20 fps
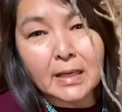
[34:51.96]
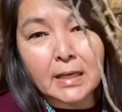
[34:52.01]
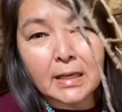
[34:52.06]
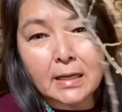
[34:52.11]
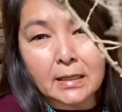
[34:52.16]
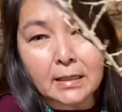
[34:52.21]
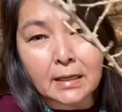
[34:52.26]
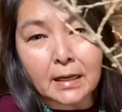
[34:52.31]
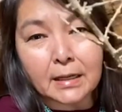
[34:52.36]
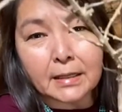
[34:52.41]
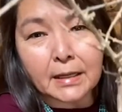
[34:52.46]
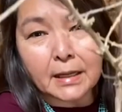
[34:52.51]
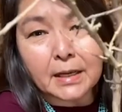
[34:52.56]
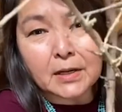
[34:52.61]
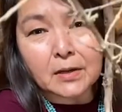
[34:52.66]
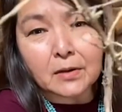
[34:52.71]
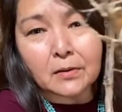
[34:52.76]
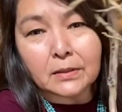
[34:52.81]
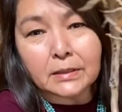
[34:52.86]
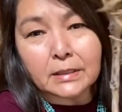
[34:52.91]
kade
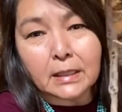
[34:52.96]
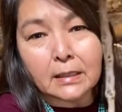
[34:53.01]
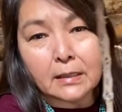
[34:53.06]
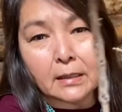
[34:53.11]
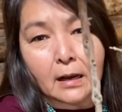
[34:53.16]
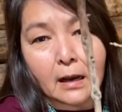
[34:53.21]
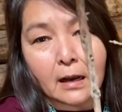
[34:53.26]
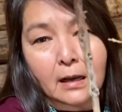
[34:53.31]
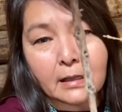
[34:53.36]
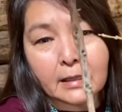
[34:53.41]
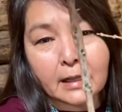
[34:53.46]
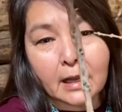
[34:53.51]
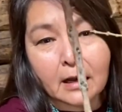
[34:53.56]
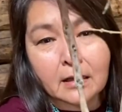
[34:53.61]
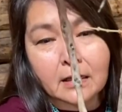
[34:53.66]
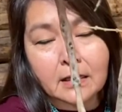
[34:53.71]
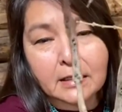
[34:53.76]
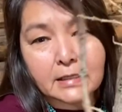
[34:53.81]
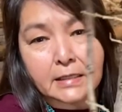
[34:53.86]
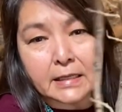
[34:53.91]
kodenana
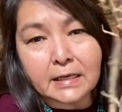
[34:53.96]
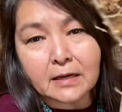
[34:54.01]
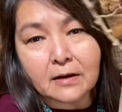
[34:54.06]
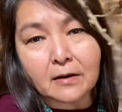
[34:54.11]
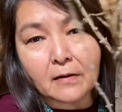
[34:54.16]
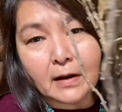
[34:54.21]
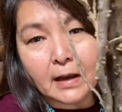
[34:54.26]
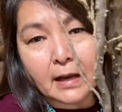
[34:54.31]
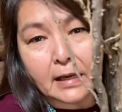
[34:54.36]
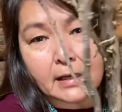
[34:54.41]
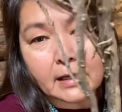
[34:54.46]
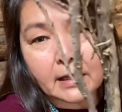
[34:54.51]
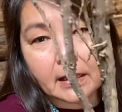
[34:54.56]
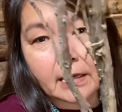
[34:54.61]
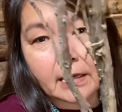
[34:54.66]
di kwaegi